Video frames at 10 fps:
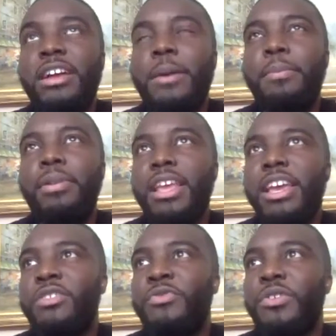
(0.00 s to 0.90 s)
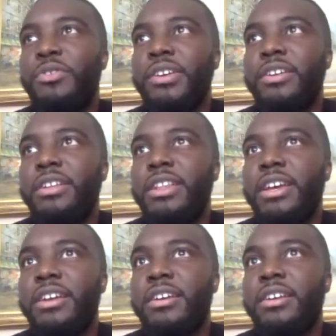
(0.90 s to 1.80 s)
a place for it. Like
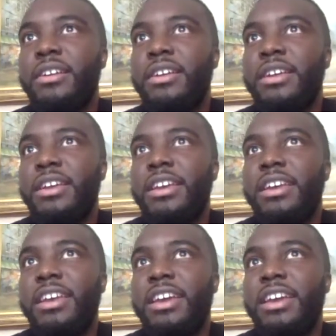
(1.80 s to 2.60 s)
I